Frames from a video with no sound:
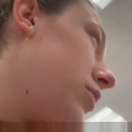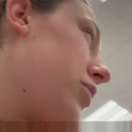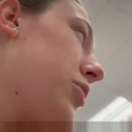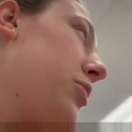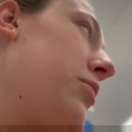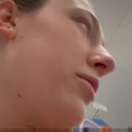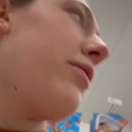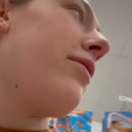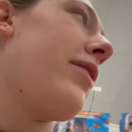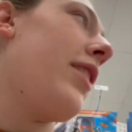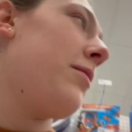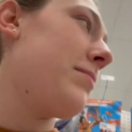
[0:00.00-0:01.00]
to
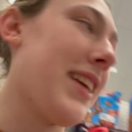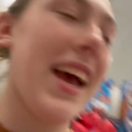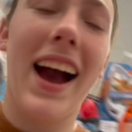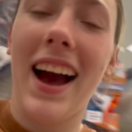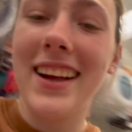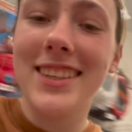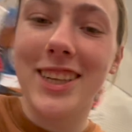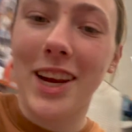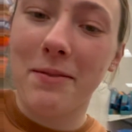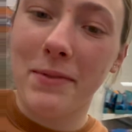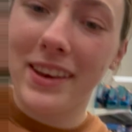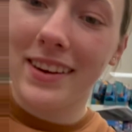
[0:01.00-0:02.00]
film. Say hi,
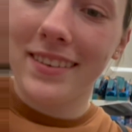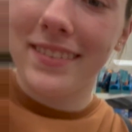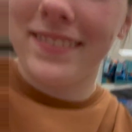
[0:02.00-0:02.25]
Jamie.